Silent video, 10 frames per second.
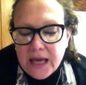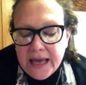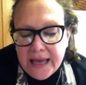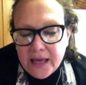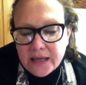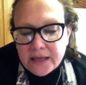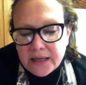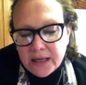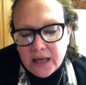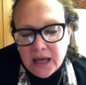And
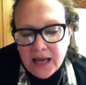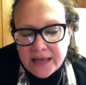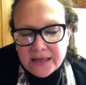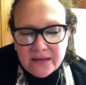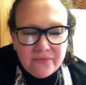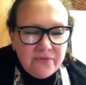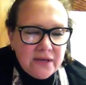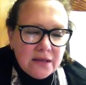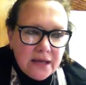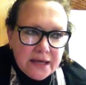I didn't
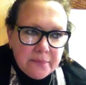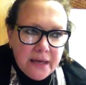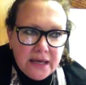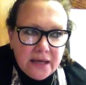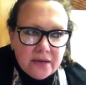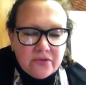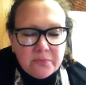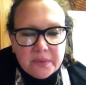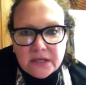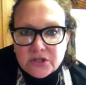feel like making a
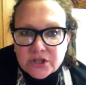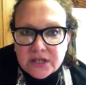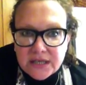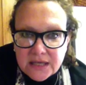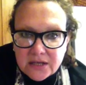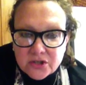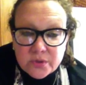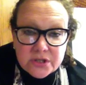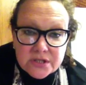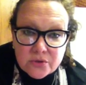spinach quiche,
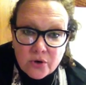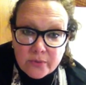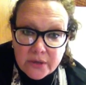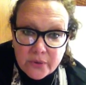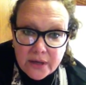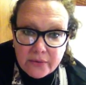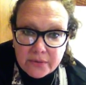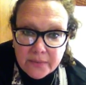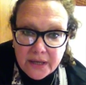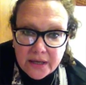which is normally what I
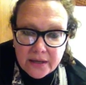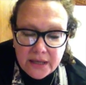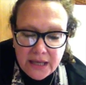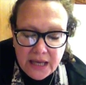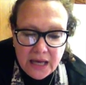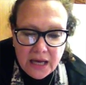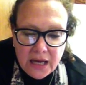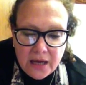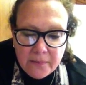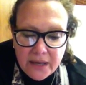would make.
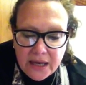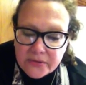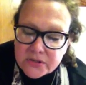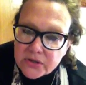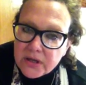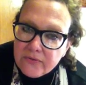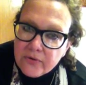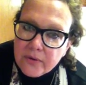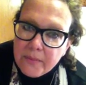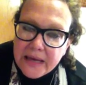And I was looking
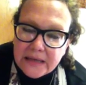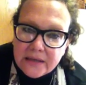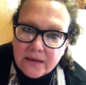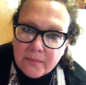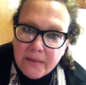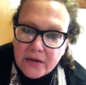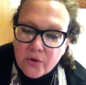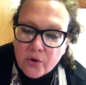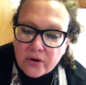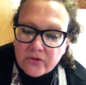for a main
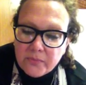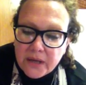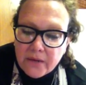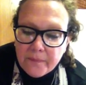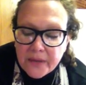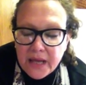course meal.